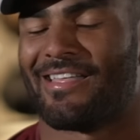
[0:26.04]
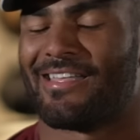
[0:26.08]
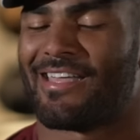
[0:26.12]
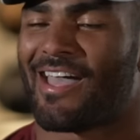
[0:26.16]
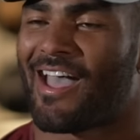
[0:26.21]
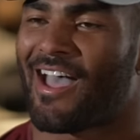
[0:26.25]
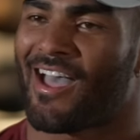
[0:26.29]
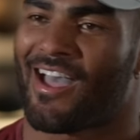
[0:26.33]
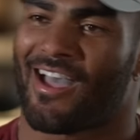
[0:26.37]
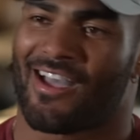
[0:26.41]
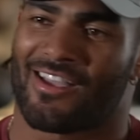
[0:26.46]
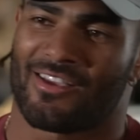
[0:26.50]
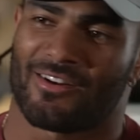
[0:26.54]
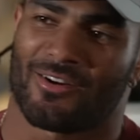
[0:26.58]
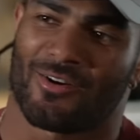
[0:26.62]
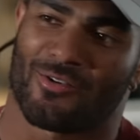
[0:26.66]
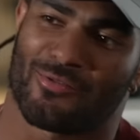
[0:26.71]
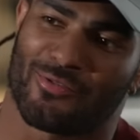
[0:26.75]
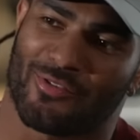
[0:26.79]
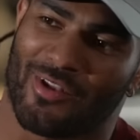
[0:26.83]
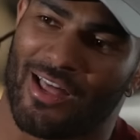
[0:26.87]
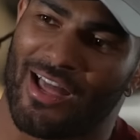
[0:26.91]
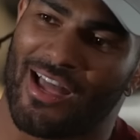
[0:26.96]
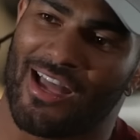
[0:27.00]
Yeah, you know,
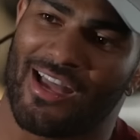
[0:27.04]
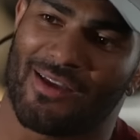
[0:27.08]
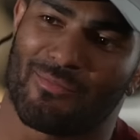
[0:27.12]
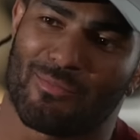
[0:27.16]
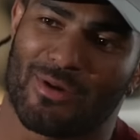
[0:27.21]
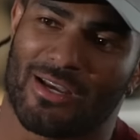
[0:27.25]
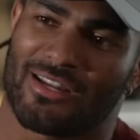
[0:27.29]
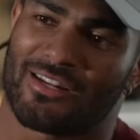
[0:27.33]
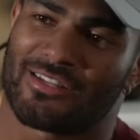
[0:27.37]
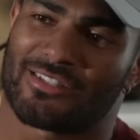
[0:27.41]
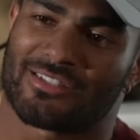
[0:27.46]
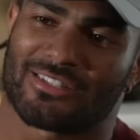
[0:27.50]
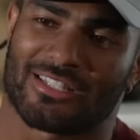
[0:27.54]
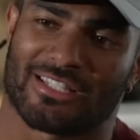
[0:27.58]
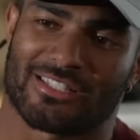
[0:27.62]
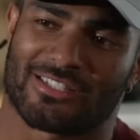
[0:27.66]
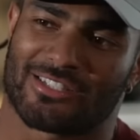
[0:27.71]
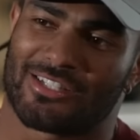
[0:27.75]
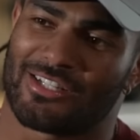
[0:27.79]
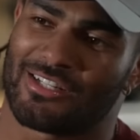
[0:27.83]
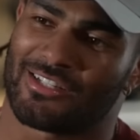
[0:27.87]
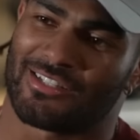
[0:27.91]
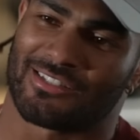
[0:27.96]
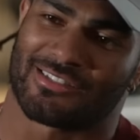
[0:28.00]
flag, man, is, is
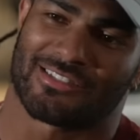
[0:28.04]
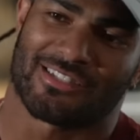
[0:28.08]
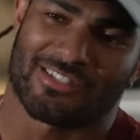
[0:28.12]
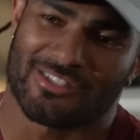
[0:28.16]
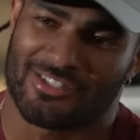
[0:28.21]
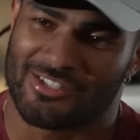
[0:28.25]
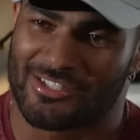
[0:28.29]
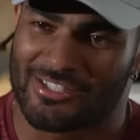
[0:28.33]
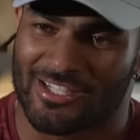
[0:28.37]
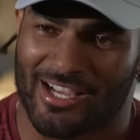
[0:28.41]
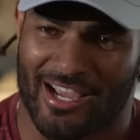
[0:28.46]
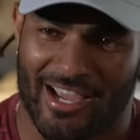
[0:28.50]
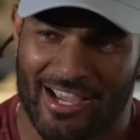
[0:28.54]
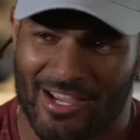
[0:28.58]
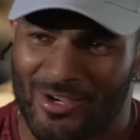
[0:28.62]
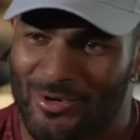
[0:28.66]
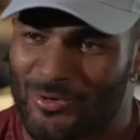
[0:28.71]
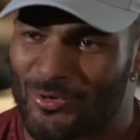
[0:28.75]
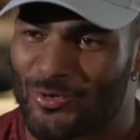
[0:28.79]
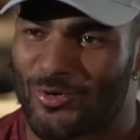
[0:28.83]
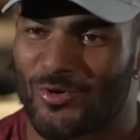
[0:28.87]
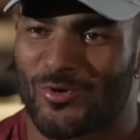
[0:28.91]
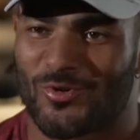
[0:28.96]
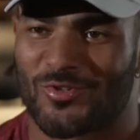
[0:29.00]
good. It teaches you
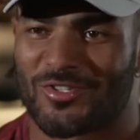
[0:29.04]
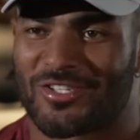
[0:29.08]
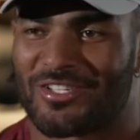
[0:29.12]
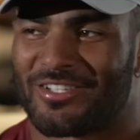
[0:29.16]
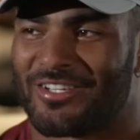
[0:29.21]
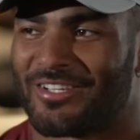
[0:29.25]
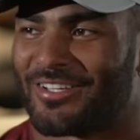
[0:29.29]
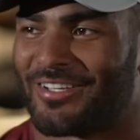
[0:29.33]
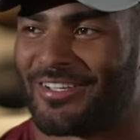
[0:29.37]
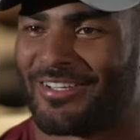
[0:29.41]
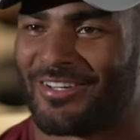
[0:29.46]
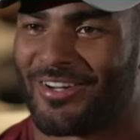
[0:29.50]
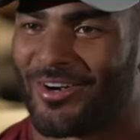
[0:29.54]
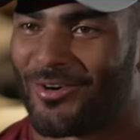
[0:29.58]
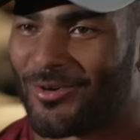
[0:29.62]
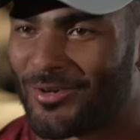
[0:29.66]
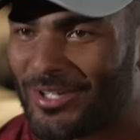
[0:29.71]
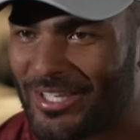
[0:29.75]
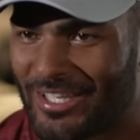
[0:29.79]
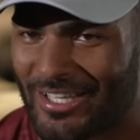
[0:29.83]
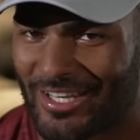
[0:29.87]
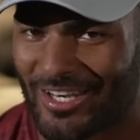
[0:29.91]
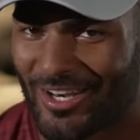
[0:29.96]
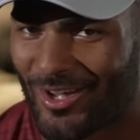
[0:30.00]
angles and uh, you know,
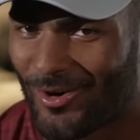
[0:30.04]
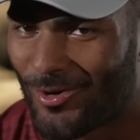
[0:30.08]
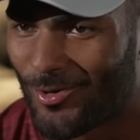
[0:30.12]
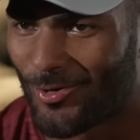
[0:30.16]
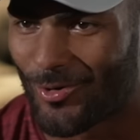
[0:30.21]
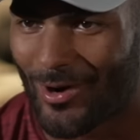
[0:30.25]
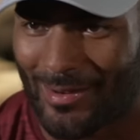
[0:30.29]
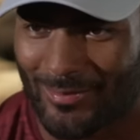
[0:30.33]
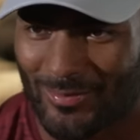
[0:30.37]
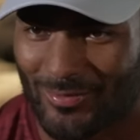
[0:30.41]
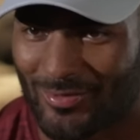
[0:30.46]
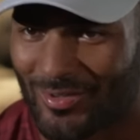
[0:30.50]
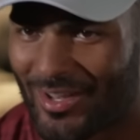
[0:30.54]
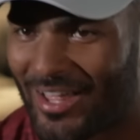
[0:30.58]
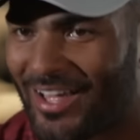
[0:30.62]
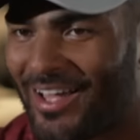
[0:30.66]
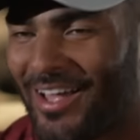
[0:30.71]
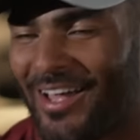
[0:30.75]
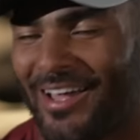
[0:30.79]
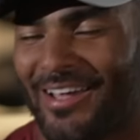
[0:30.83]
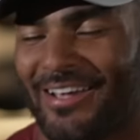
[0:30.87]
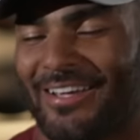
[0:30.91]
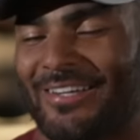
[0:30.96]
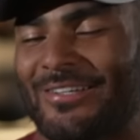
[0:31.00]
get low, grab the
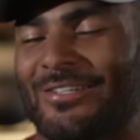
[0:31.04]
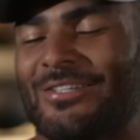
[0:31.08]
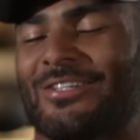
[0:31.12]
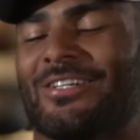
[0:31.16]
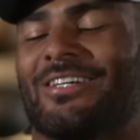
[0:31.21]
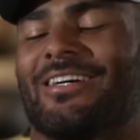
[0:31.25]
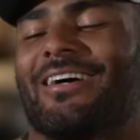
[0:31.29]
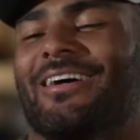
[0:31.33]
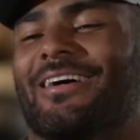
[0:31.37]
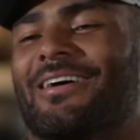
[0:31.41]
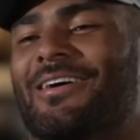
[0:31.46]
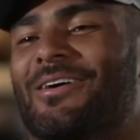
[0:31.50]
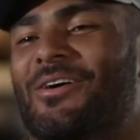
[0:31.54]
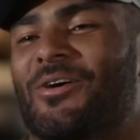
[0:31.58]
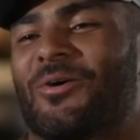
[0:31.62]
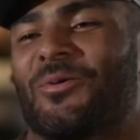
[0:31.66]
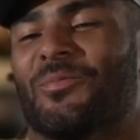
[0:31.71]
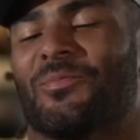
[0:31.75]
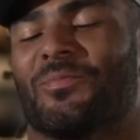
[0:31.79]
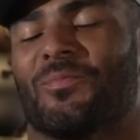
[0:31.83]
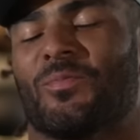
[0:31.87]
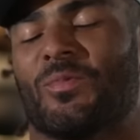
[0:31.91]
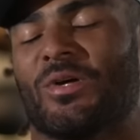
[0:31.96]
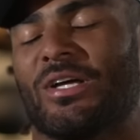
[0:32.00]
flag.
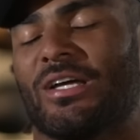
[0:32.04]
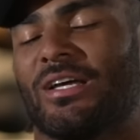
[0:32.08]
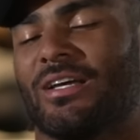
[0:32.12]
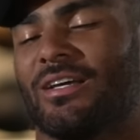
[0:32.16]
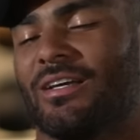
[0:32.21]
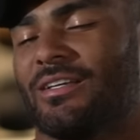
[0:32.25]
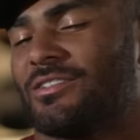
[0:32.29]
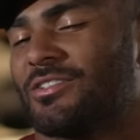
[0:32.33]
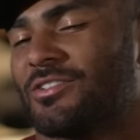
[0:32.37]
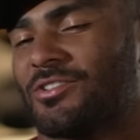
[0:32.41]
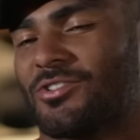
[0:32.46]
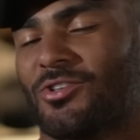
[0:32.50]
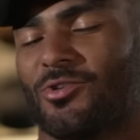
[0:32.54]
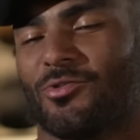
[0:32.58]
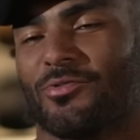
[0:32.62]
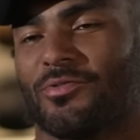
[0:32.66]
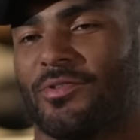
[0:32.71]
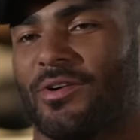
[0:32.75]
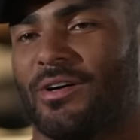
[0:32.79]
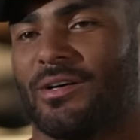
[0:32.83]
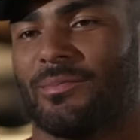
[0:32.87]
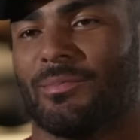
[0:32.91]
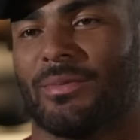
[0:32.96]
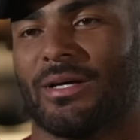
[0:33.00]
Um, it's just so
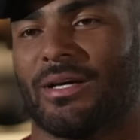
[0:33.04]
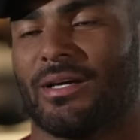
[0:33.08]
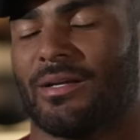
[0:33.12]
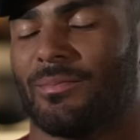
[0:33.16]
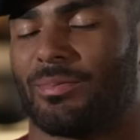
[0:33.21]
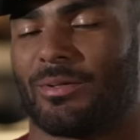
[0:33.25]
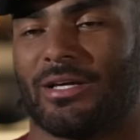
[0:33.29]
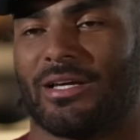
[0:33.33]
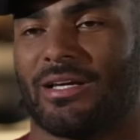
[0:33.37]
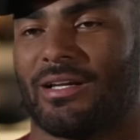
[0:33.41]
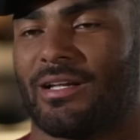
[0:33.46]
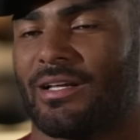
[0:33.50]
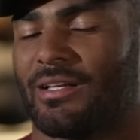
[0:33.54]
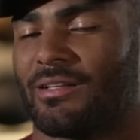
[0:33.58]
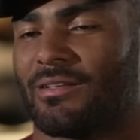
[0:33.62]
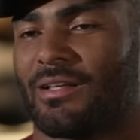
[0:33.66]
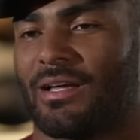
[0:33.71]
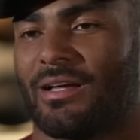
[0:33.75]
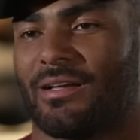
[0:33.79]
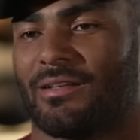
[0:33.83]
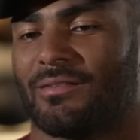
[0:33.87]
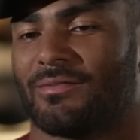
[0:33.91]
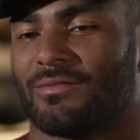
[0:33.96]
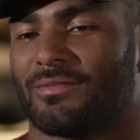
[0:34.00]
fun, man, playing at,
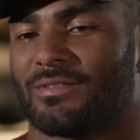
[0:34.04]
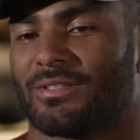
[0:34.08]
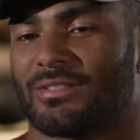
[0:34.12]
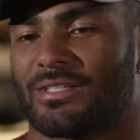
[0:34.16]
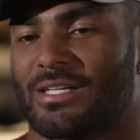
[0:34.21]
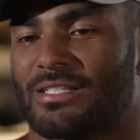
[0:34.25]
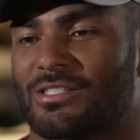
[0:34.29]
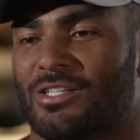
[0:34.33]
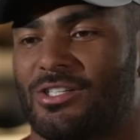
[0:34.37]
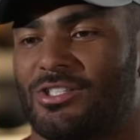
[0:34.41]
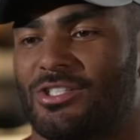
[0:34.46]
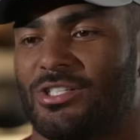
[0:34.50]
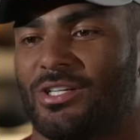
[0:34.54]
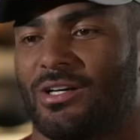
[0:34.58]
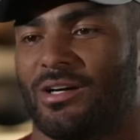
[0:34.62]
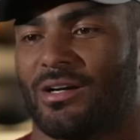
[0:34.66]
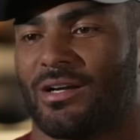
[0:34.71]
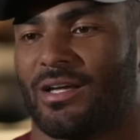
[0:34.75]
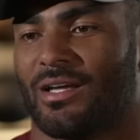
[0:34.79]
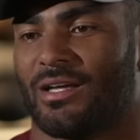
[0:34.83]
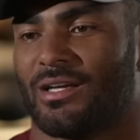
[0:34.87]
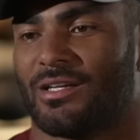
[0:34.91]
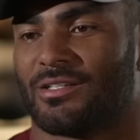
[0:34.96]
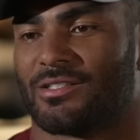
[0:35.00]
at, at, such a
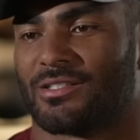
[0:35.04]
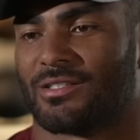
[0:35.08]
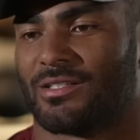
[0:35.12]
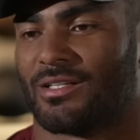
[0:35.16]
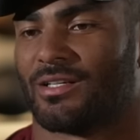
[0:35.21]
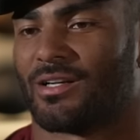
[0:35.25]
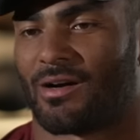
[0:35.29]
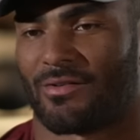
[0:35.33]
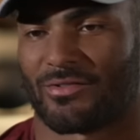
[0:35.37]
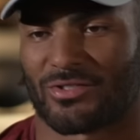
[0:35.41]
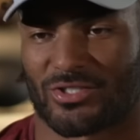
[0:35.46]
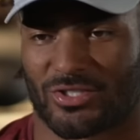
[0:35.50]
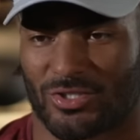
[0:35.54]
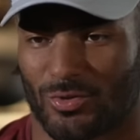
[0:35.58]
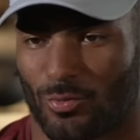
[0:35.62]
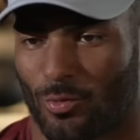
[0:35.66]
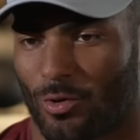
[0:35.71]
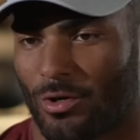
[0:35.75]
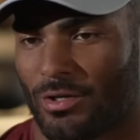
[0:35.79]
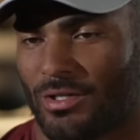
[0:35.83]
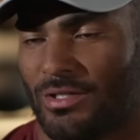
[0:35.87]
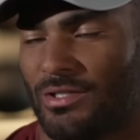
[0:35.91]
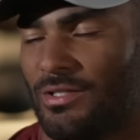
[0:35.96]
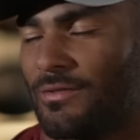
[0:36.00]
young age, and then obviously
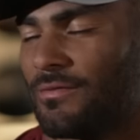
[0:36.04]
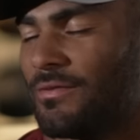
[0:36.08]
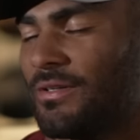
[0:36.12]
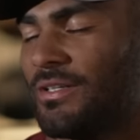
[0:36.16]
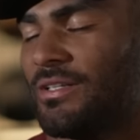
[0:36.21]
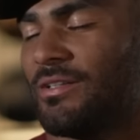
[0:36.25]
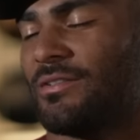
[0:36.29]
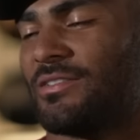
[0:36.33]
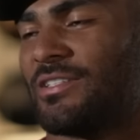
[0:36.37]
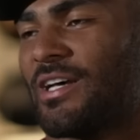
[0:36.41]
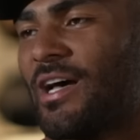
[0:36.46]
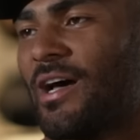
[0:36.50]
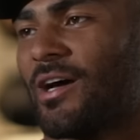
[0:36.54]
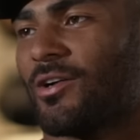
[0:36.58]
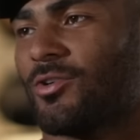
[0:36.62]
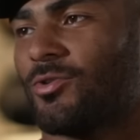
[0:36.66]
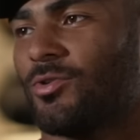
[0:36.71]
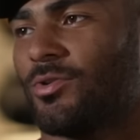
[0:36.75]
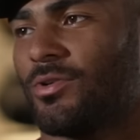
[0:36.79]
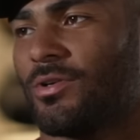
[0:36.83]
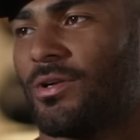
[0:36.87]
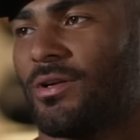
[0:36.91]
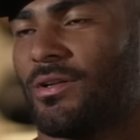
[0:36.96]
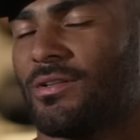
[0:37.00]
working in the
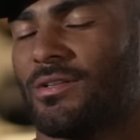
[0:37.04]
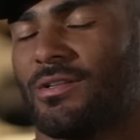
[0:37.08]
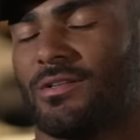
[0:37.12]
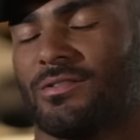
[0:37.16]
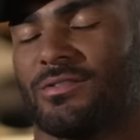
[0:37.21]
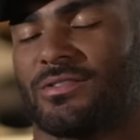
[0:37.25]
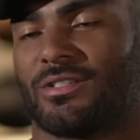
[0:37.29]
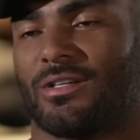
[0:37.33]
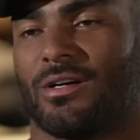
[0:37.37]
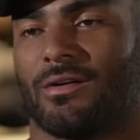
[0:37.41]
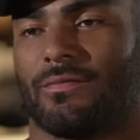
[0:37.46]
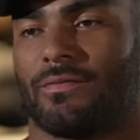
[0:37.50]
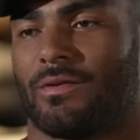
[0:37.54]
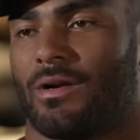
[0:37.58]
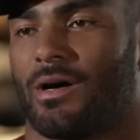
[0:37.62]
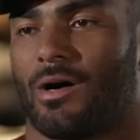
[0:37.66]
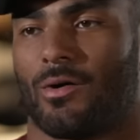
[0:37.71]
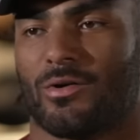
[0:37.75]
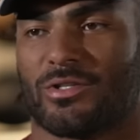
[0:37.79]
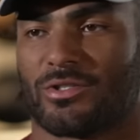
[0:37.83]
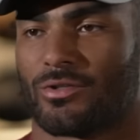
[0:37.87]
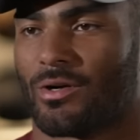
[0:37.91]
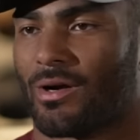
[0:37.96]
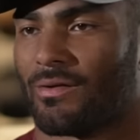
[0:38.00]
tackle and all this stuff. And I
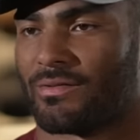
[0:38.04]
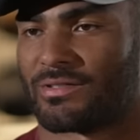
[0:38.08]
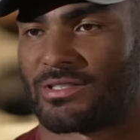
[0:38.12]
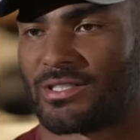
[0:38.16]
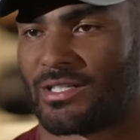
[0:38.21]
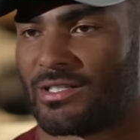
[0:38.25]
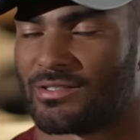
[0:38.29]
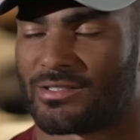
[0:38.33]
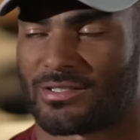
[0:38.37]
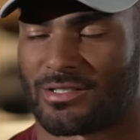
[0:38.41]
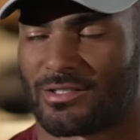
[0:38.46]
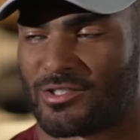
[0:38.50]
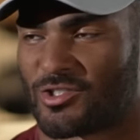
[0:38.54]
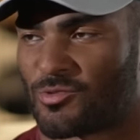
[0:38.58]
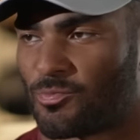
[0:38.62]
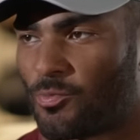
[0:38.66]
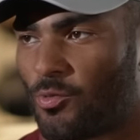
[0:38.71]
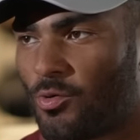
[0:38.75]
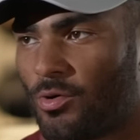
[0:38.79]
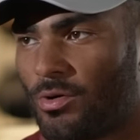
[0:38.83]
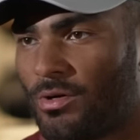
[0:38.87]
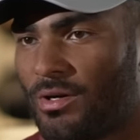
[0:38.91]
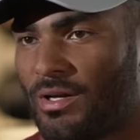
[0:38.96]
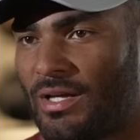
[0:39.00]
always gravitated to the
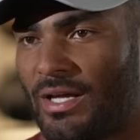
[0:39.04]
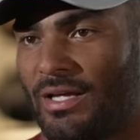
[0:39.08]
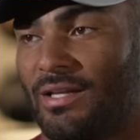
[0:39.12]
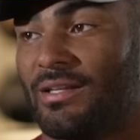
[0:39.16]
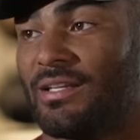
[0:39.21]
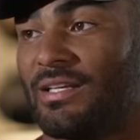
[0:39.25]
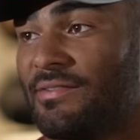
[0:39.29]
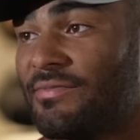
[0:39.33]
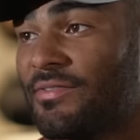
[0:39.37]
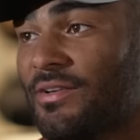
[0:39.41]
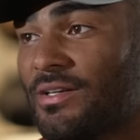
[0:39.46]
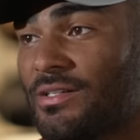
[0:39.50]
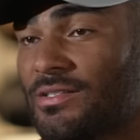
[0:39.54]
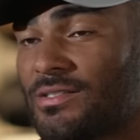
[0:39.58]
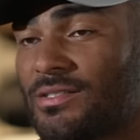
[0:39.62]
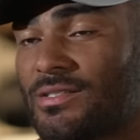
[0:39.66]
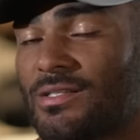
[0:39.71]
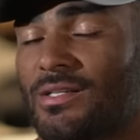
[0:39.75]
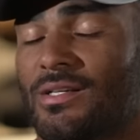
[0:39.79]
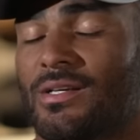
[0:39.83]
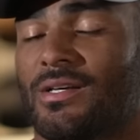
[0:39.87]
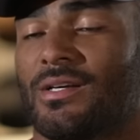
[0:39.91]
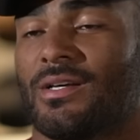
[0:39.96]
sport and defense.